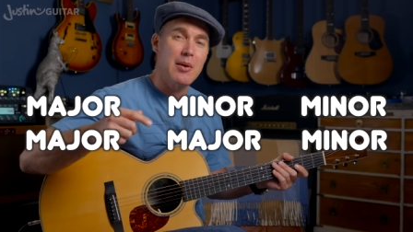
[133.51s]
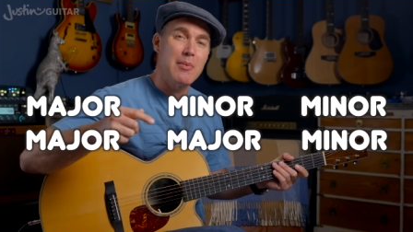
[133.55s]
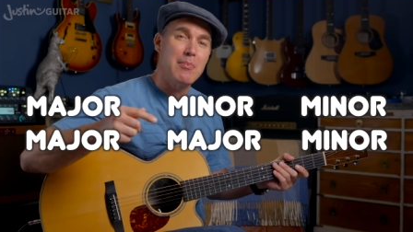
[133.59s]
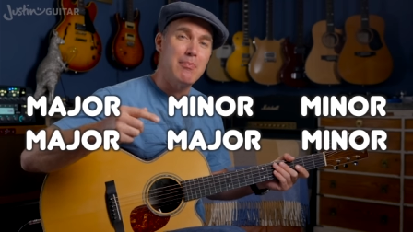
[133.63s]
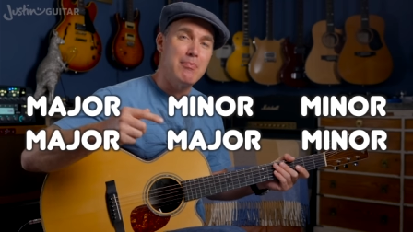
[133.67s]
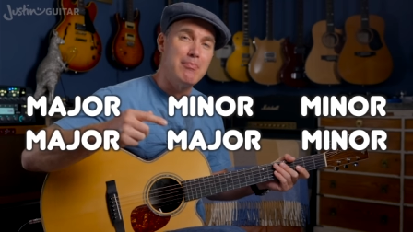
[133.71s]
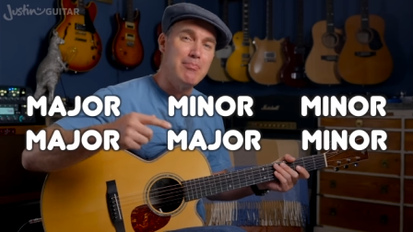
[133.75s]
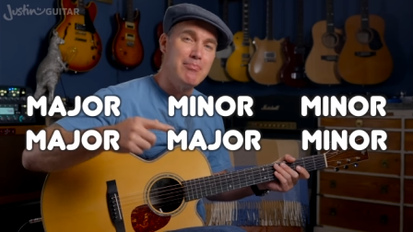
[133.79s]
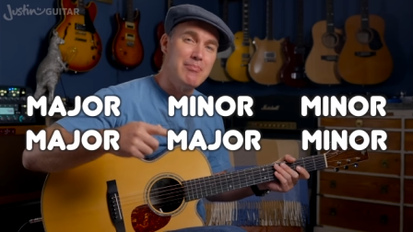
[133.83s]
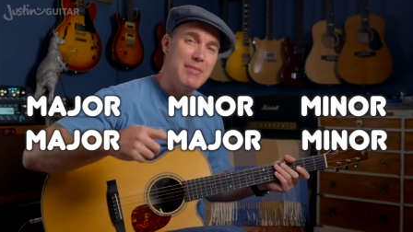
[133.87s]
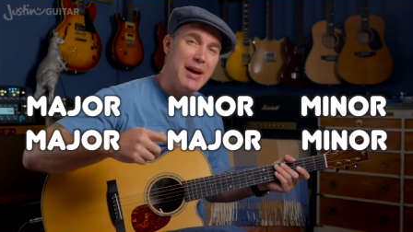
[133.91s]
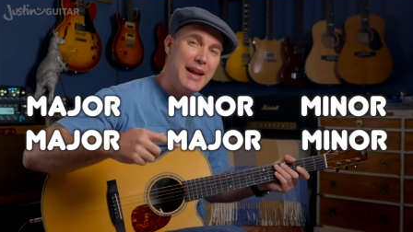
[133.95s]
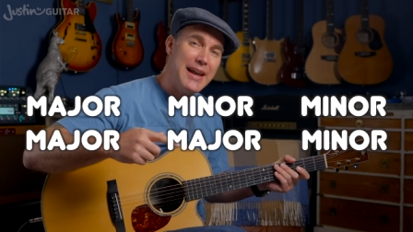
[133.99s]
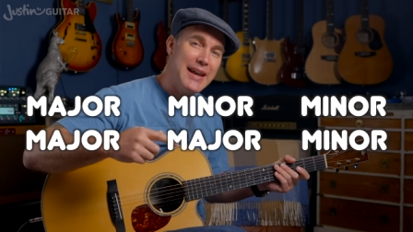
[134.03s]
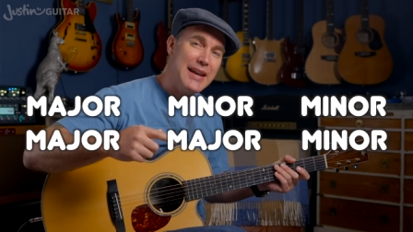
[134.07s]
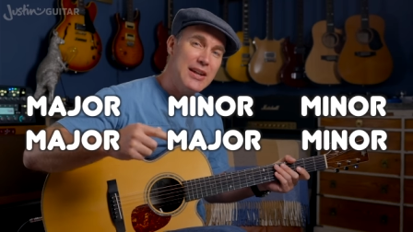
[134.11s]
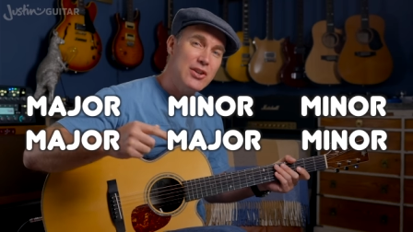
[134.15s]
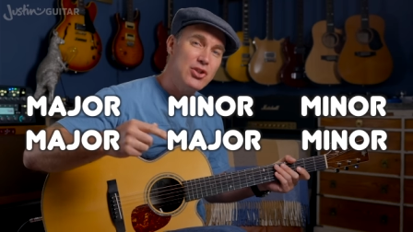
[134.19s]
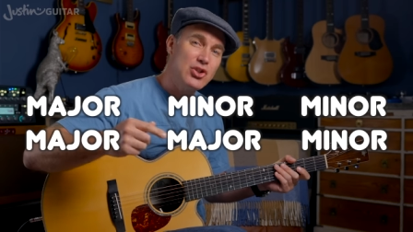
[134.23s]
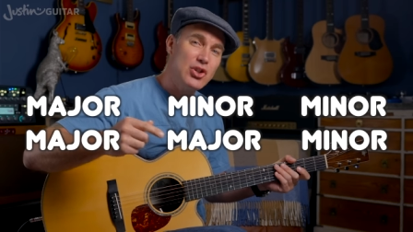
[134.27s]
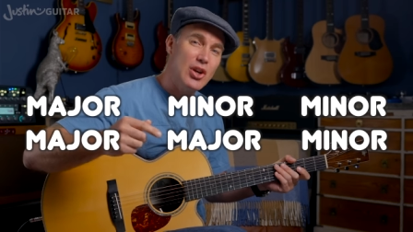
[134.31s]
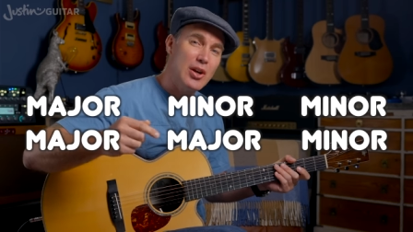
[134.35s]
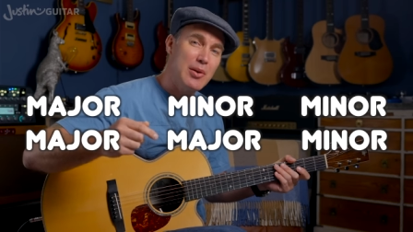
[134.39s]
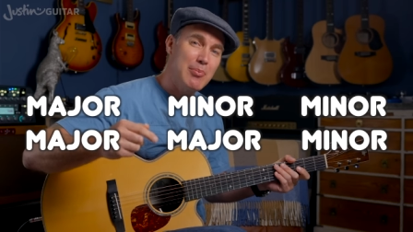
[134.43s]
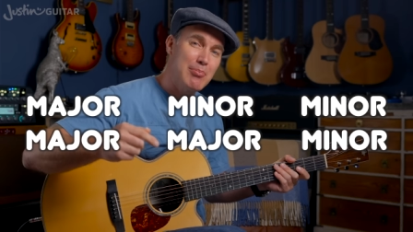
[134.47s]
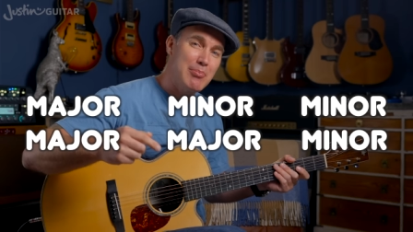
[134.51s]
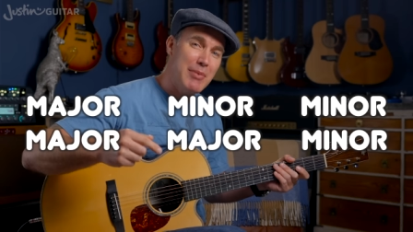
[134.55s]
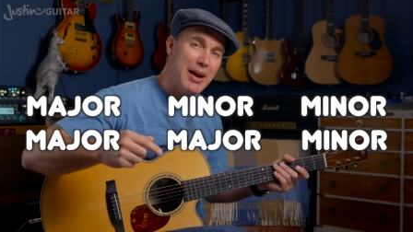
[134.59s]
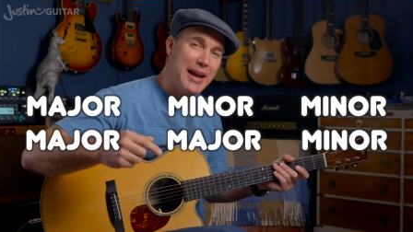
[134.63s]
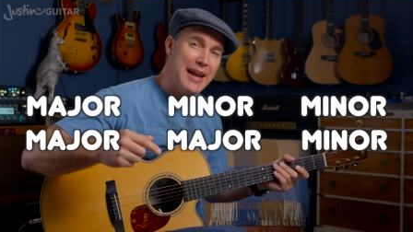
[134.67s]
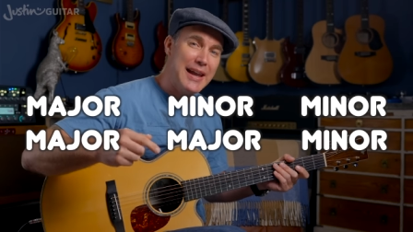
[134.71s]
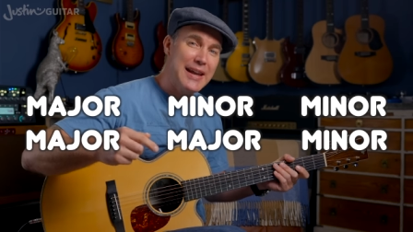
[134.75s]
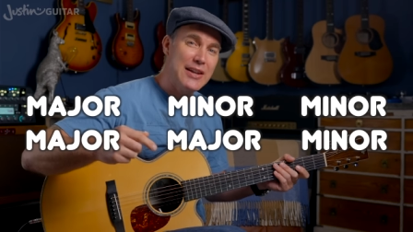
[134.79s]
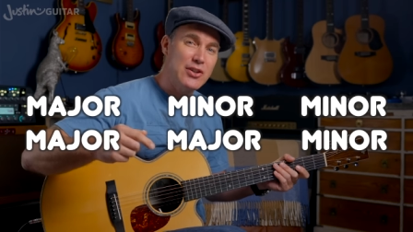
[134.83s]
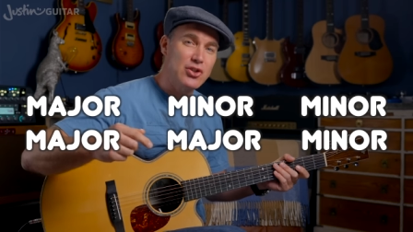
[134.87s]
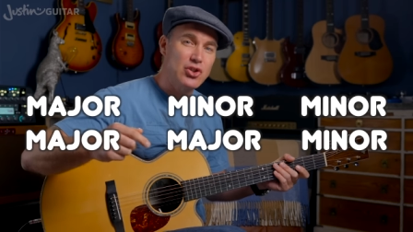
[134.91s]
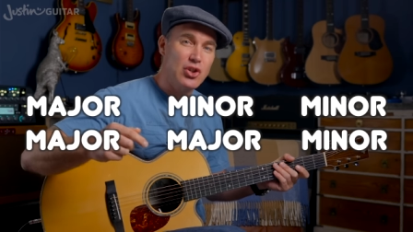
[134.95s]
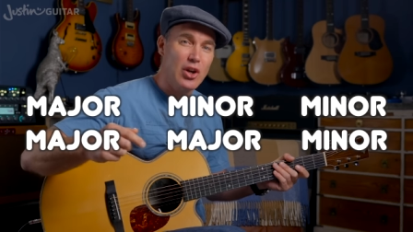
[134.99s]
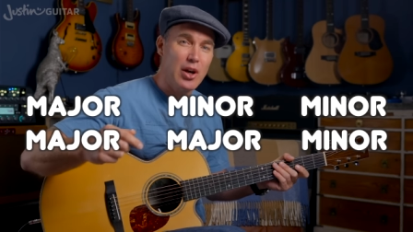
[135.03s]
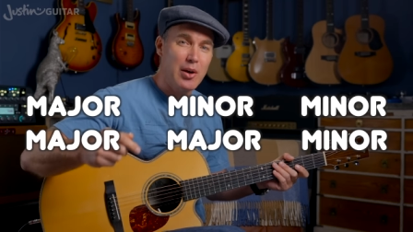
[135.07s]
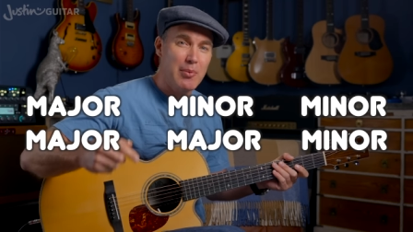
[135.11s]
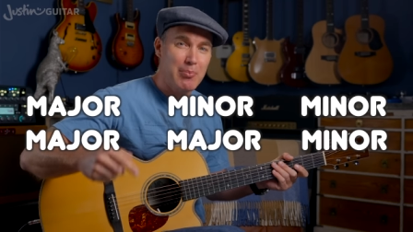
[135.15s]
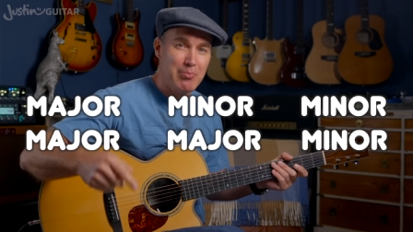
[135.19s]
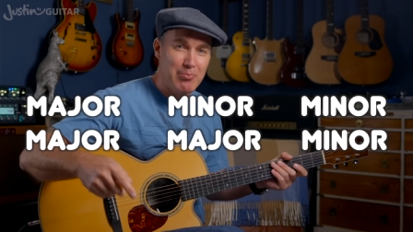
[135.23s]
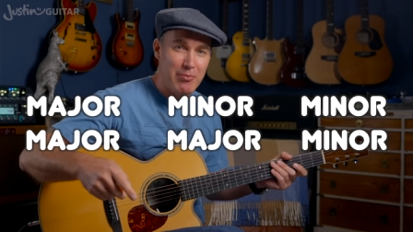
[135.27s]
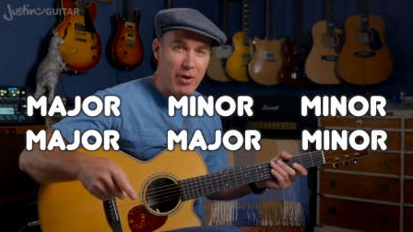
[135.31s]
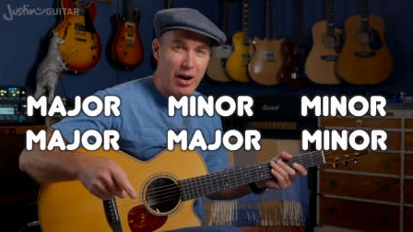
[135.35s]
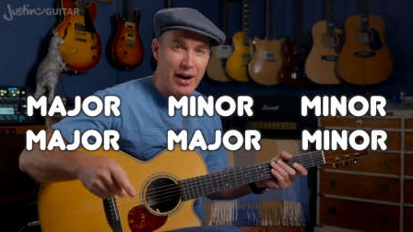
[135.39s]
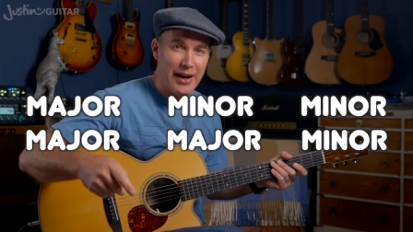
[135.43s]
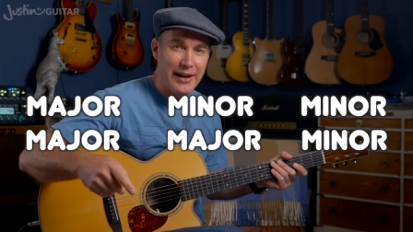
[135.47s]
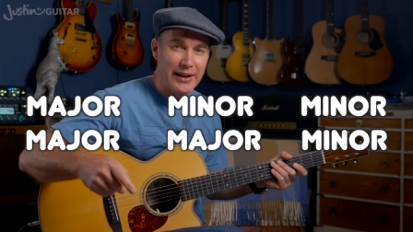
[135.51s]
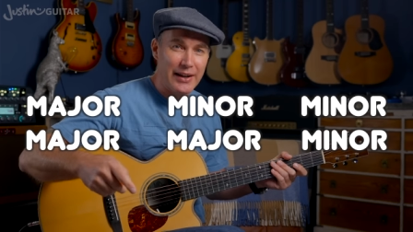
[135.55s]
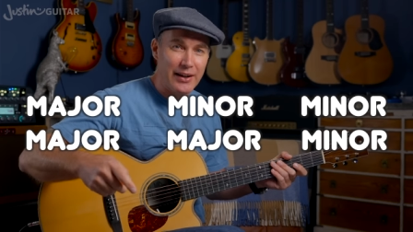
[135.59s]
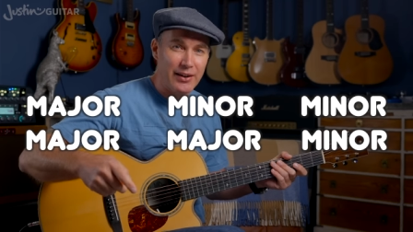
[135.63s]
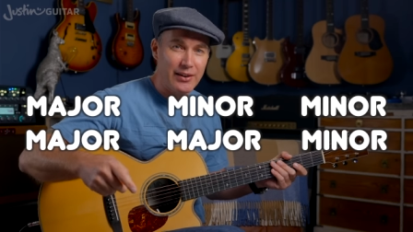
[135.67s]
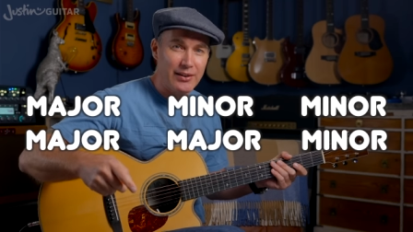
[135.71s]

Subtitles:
major, major, minor.